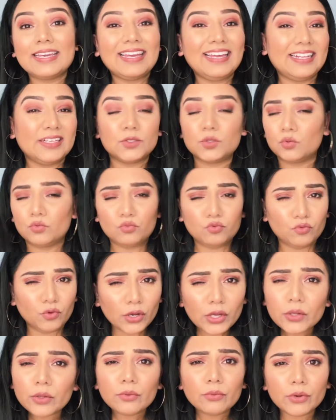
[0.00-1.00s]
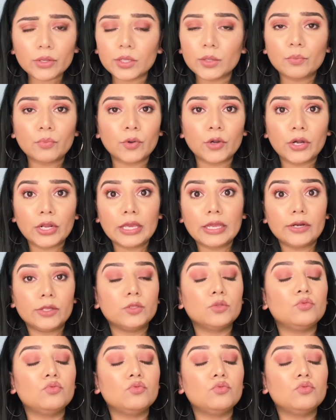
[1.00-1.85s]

It is really pretty. It is